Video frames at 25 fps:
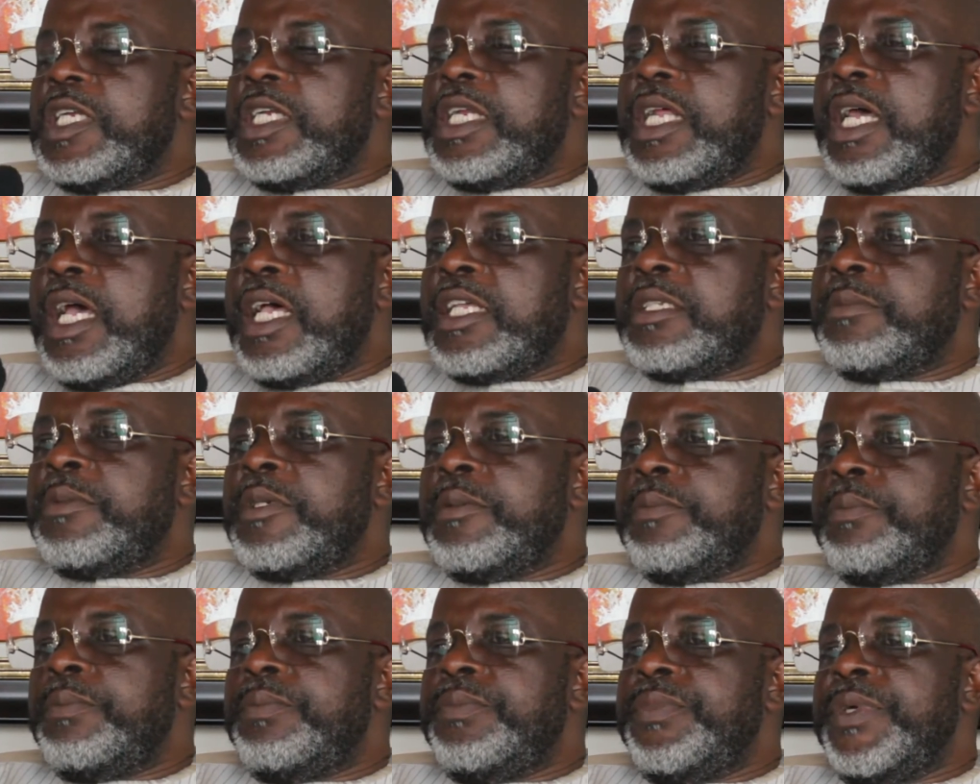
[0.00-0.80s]
There has
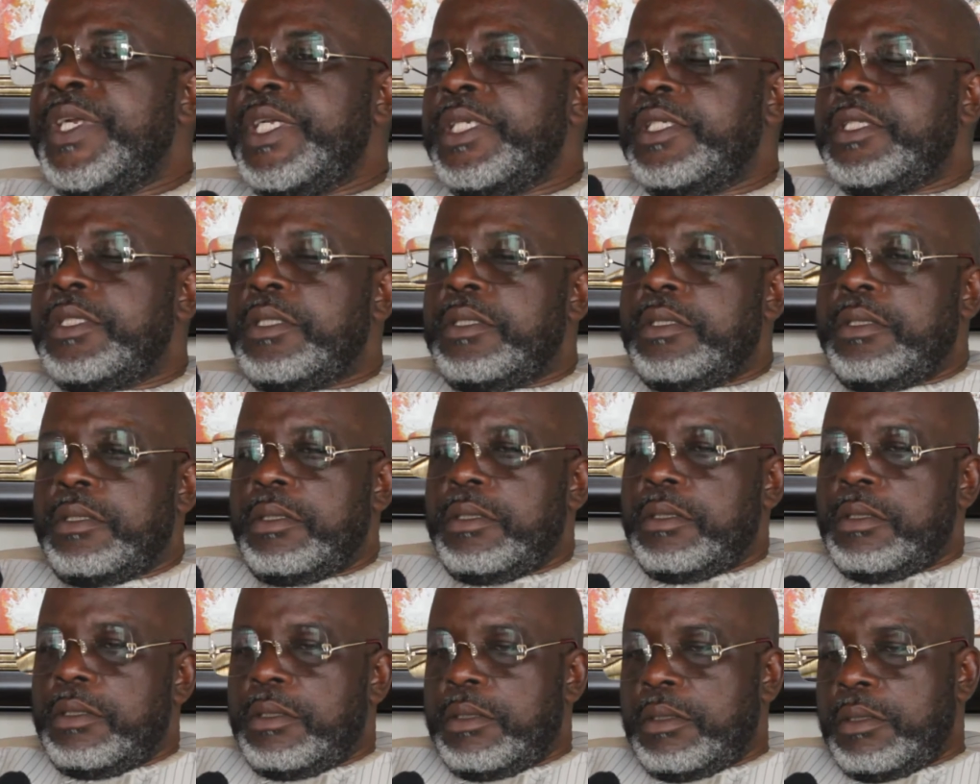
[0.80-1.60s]
been breach
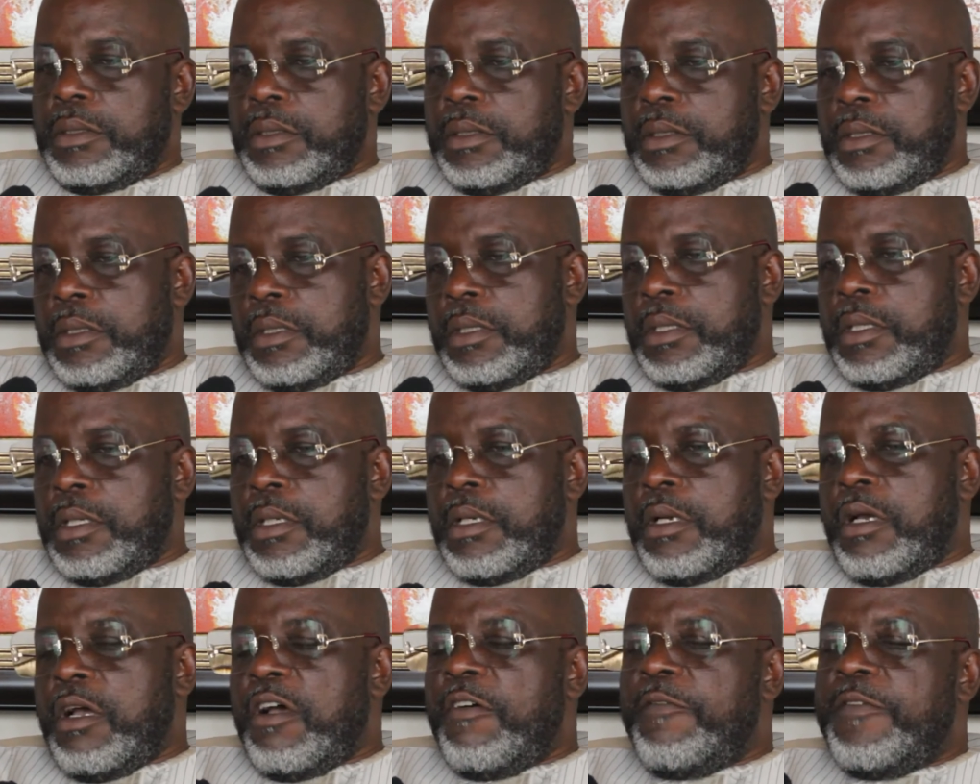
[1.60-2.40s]

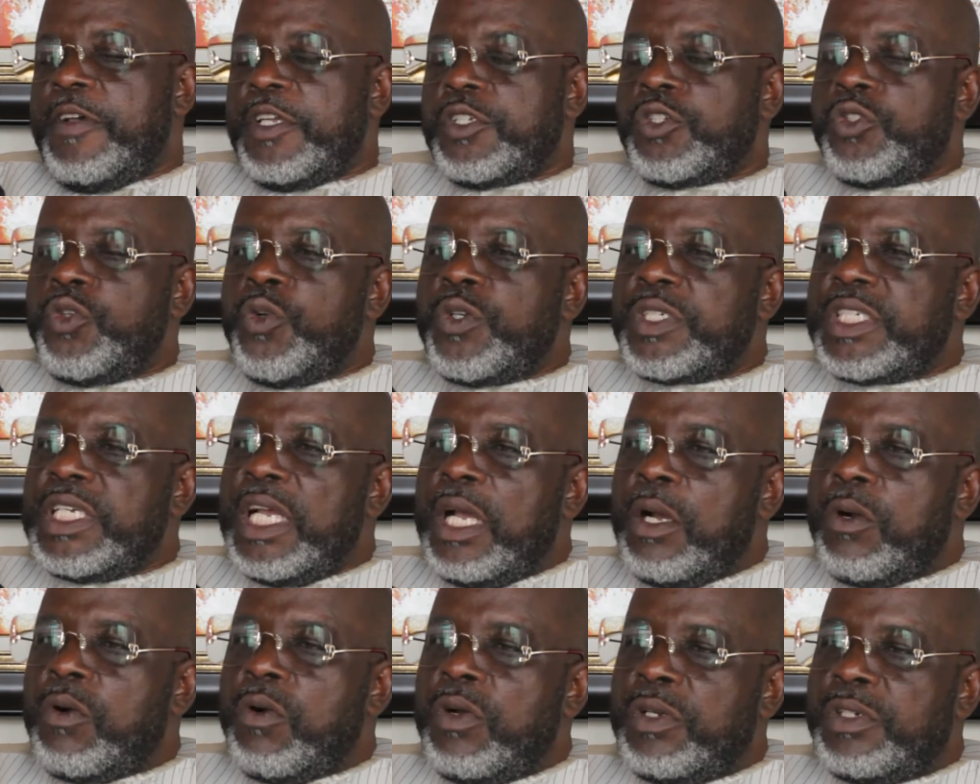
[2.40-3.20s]
of a
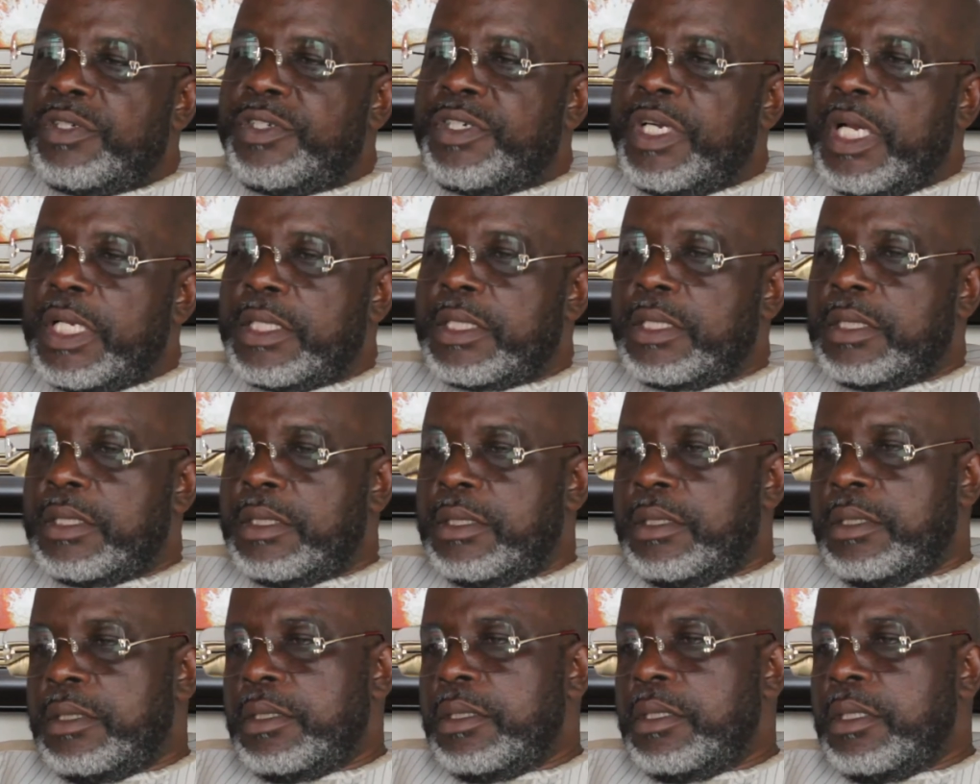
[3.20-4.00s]
social contract
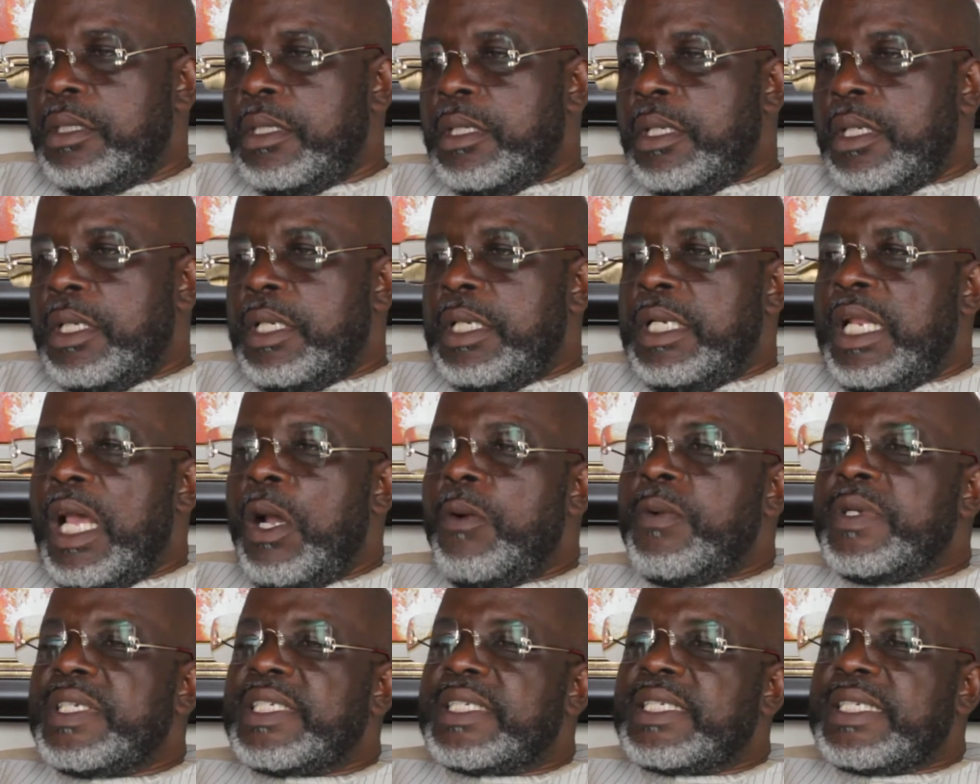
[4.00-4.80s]

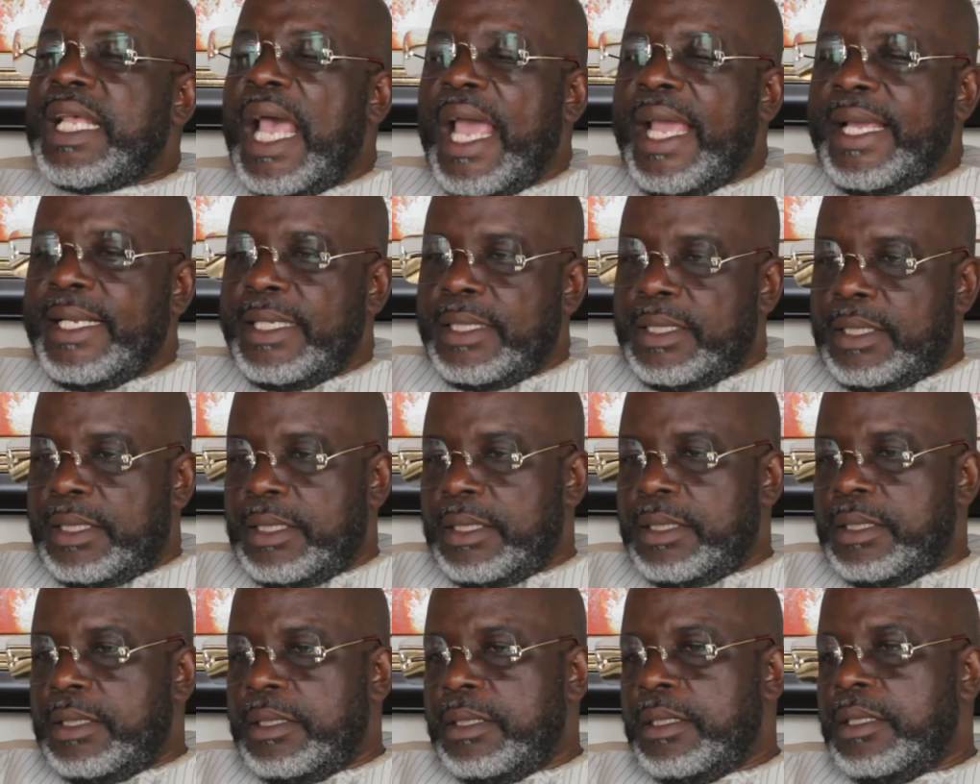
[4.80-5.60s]
that we signed
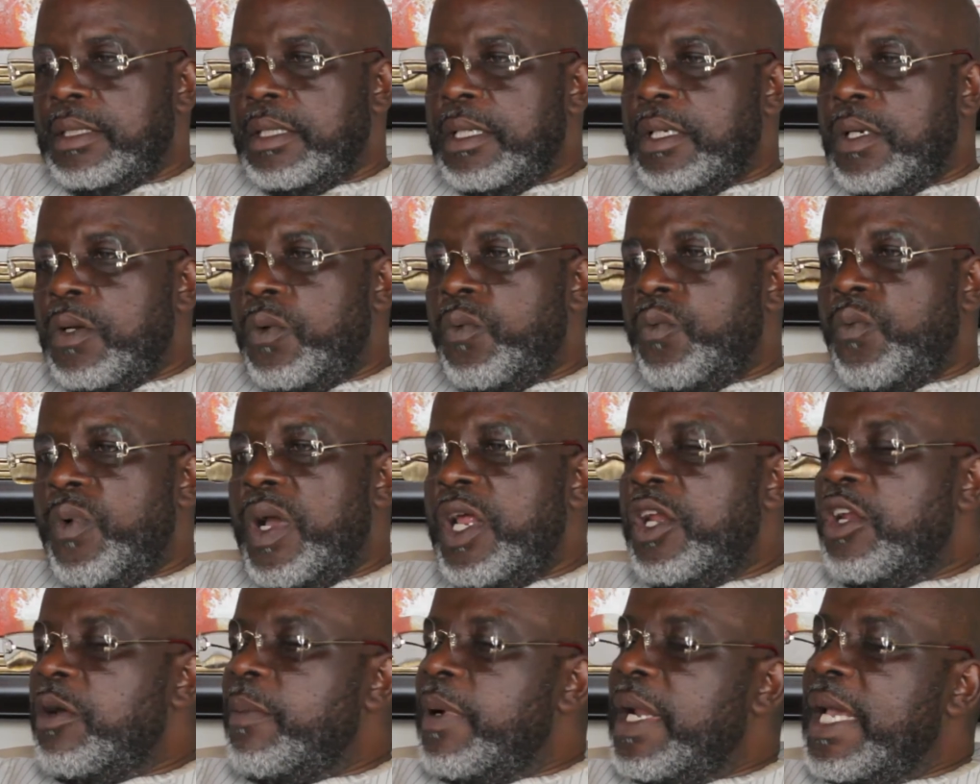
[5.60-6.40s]

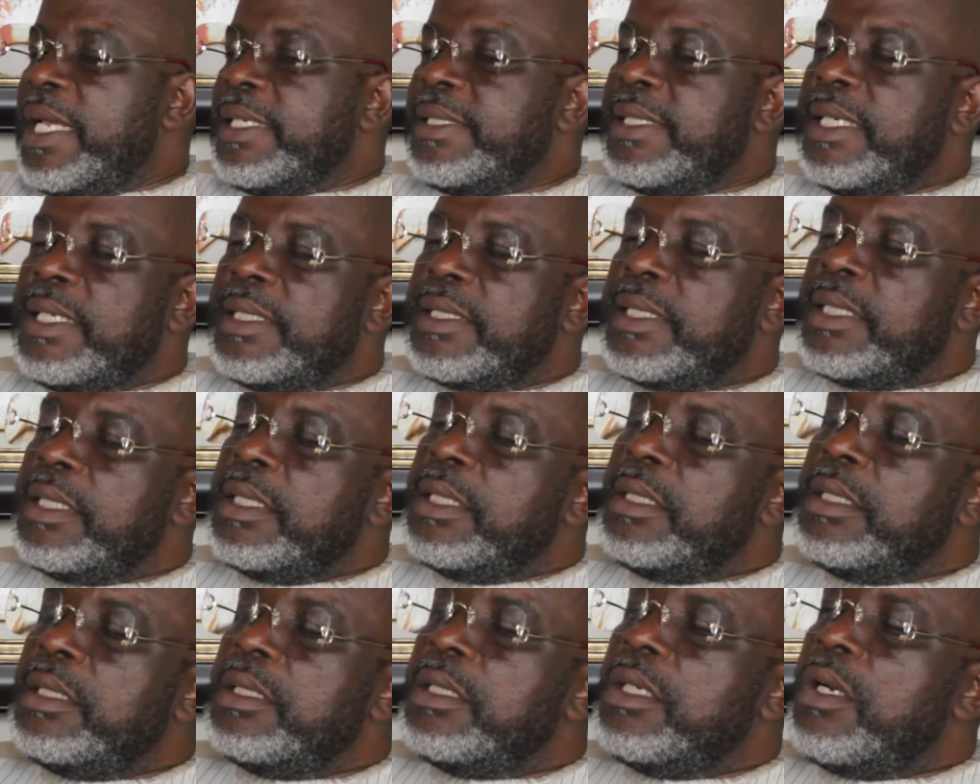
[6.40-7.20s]
when
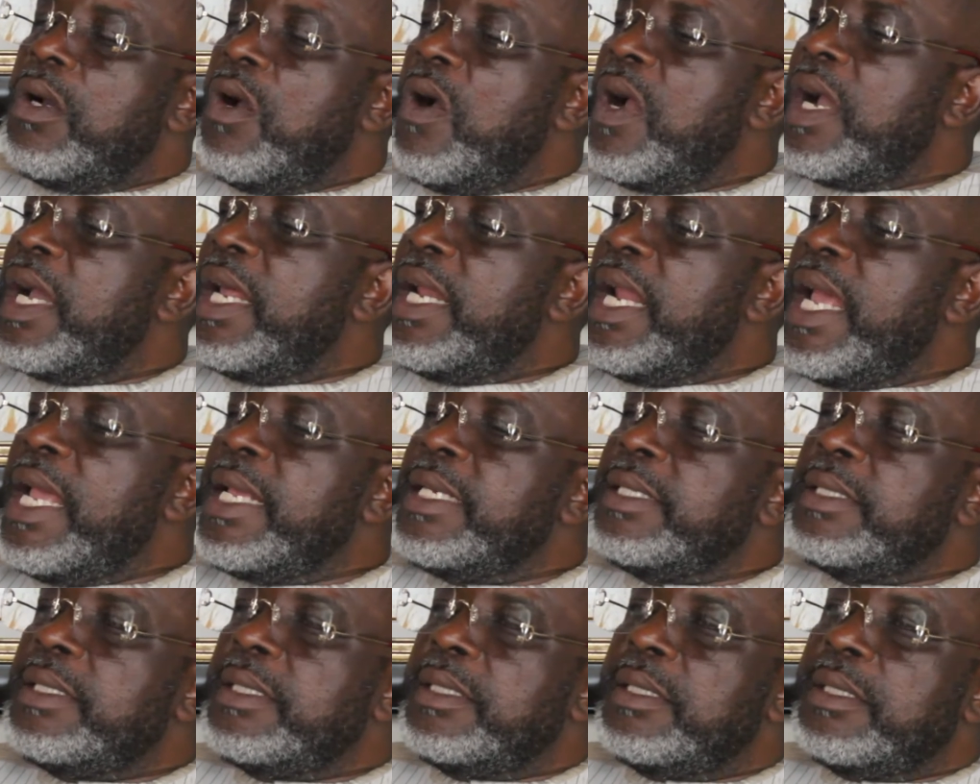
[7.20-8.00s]
normalization
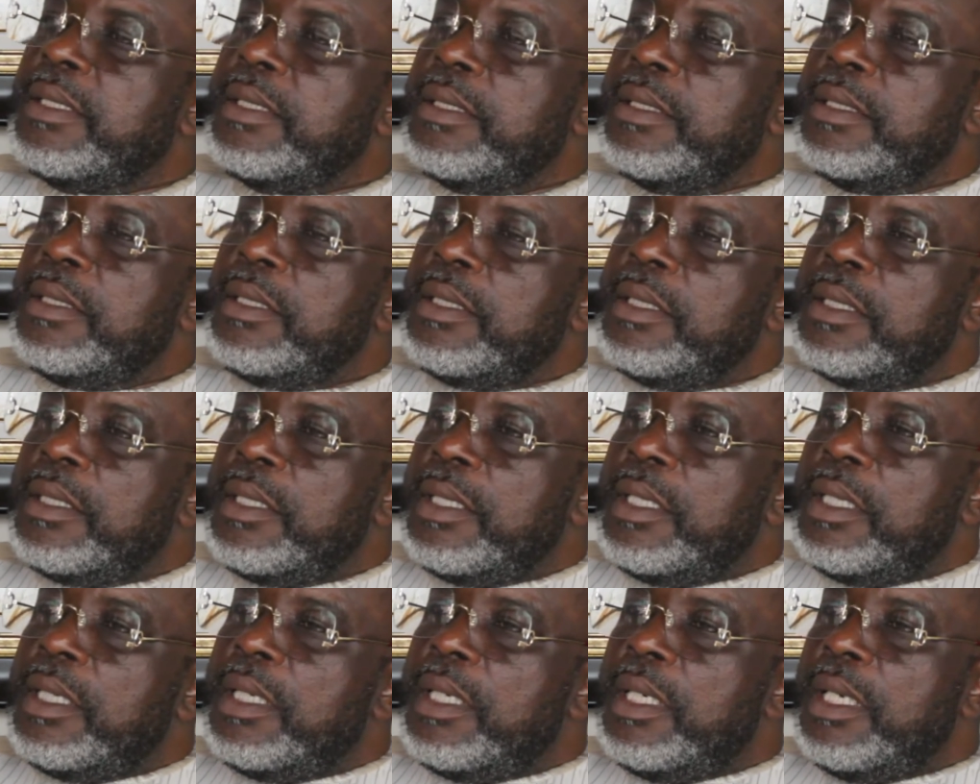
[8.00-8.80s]
organized
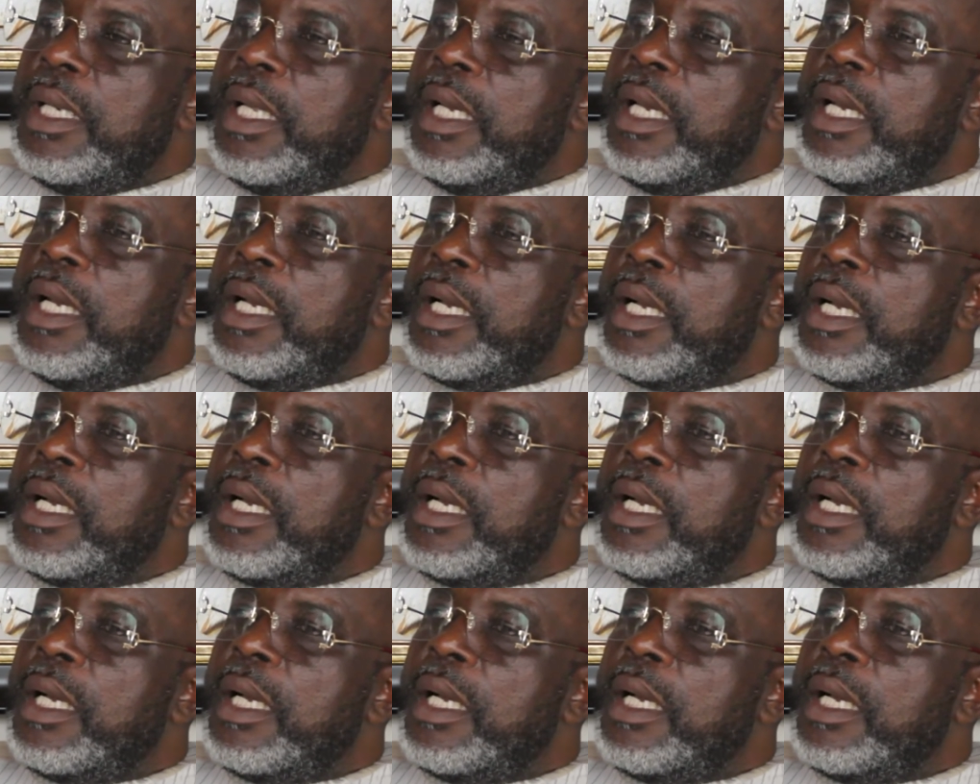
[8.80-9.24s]
the